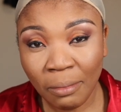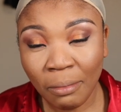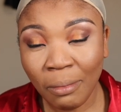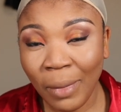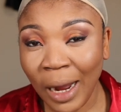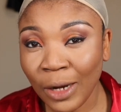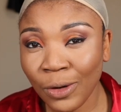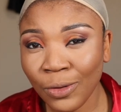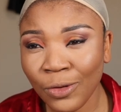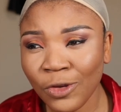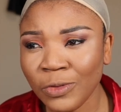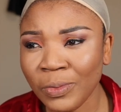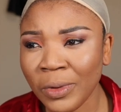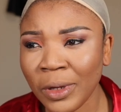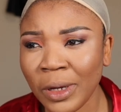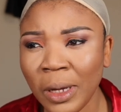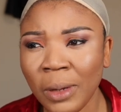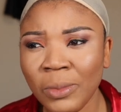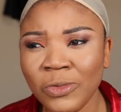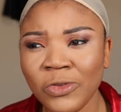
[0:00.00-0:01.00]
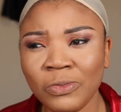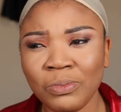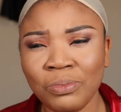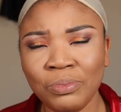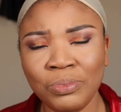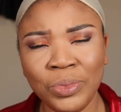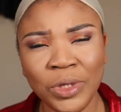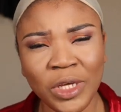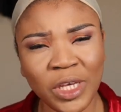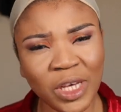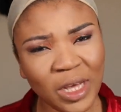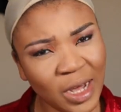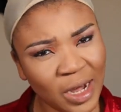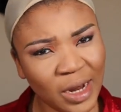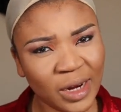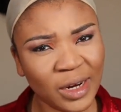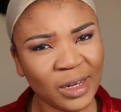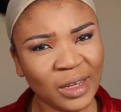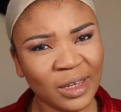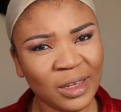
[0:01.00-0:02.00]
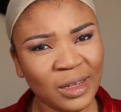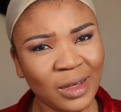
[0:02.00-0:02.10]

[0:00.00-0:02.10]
My nose becomes bigger.